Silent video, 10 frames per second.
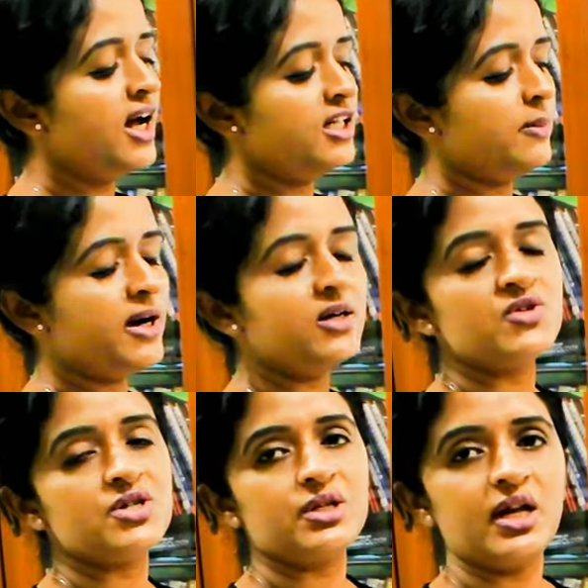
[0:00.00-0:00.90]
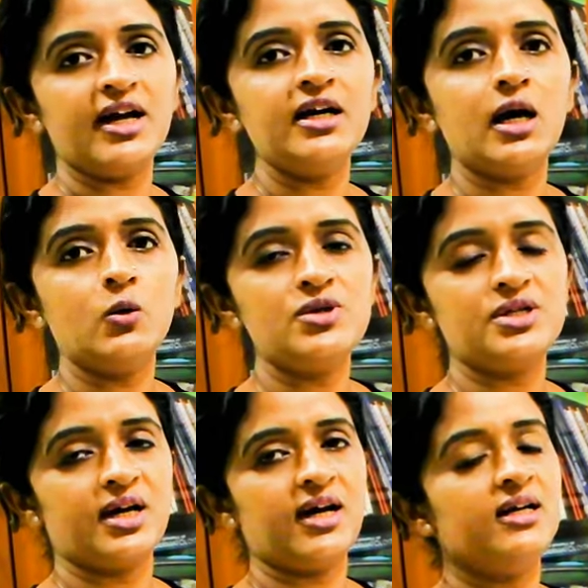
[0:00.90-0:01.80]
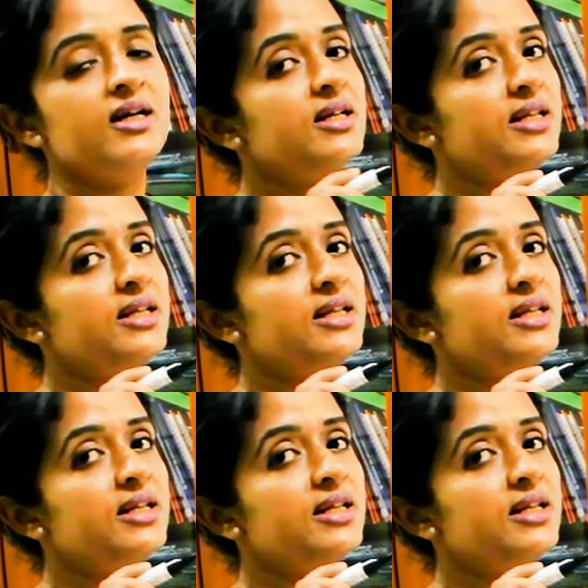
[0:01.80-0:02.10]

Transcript: and the part which is lying outside,